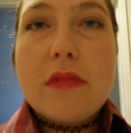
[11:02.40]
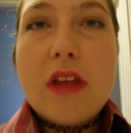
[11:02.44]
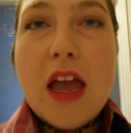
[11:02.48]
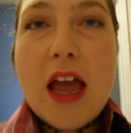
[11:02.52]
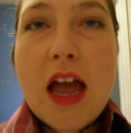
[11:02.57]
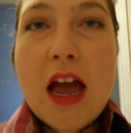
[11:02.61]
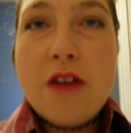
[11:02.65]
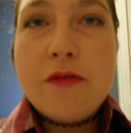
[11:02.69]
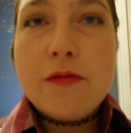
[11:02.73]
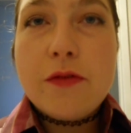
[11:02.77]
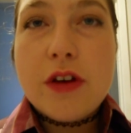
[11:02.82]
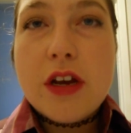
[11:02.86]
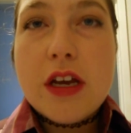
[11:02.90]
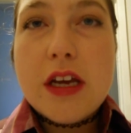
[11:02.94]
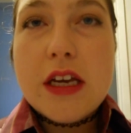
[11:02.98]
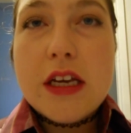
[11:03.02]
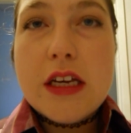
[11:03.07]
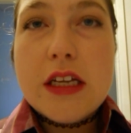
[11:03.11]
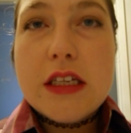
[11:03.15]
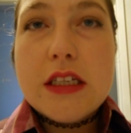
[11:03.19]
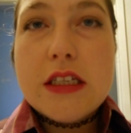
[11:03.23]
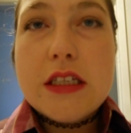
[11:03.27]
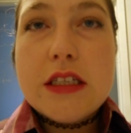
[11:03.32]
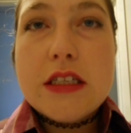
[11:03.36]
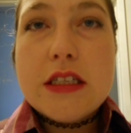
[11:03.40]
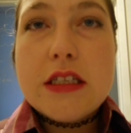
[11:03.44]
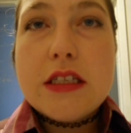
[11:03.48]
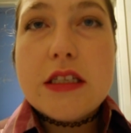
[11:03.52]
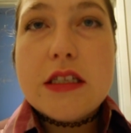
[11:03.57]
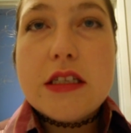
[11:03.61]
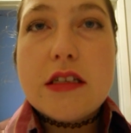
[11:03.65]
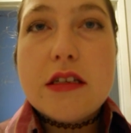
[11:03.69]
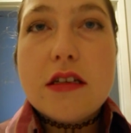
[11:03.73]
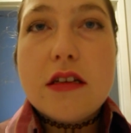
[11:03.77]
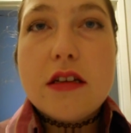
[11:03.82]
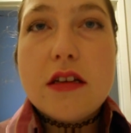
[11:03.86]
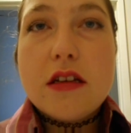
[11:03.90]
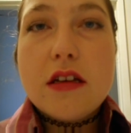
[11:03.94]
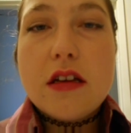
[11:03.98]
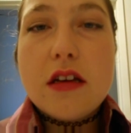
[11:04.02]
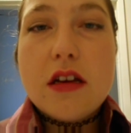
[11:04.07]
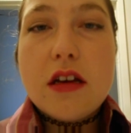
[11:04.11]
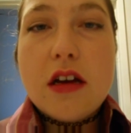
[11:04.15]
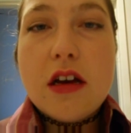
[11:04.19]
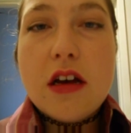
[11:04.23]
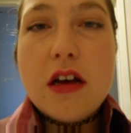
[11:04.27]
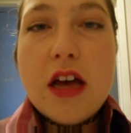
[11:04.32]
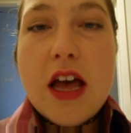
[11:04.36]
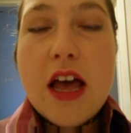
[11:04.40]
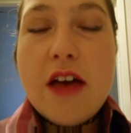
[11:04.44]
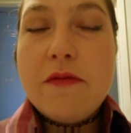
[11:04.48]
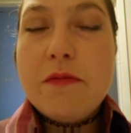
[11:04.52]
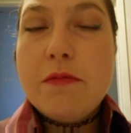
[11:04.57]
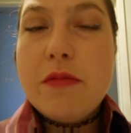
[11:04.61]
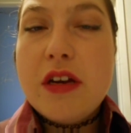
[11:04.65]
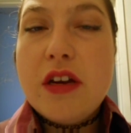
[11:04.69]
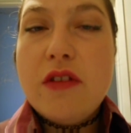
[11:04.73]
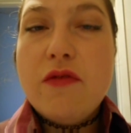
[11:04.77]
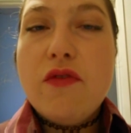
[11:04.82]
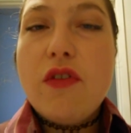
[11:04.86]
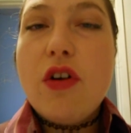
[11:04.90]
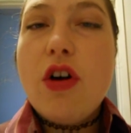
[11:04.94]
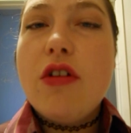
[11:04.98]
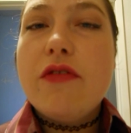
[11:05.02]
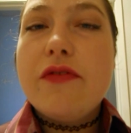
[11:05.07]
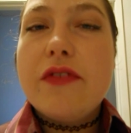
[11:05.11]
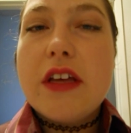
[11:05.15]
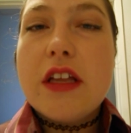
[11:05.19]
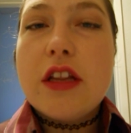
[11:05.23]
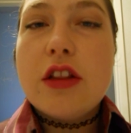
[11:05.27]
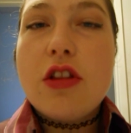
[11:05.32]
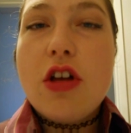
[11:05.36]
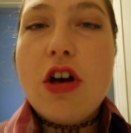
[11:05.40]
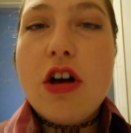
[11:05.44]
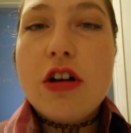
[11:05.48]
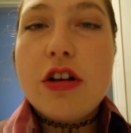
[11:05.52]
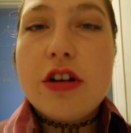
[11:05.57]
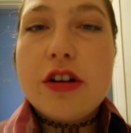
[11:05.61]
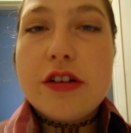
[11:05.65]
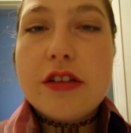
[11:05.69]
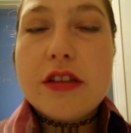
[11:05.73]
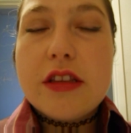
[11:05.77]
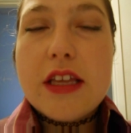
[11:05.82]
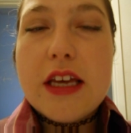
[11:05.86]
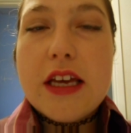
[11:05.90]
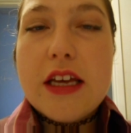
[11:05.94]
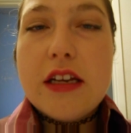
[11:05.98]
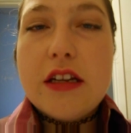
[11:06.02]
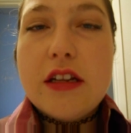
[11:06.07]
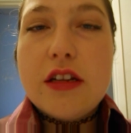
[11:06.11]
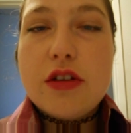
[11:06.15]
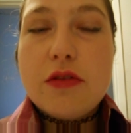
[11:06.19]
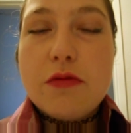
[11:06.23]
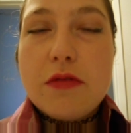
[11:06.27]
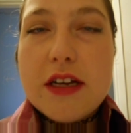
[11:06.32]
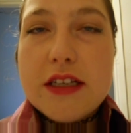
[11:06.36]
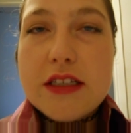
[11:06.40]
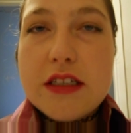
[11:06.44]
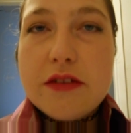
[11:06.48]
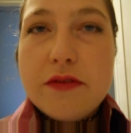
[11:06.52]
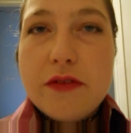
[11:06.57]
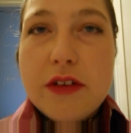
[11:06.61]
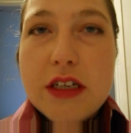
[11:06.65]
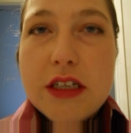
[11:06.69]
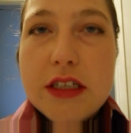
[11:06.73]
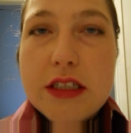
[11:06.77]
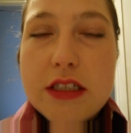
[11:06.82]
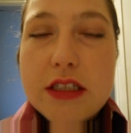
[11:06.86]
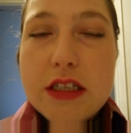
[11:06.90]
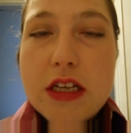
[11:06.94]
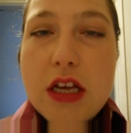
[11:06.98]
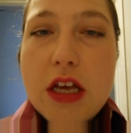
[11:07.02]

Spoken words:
Africans have been evolving longer than the rest of us.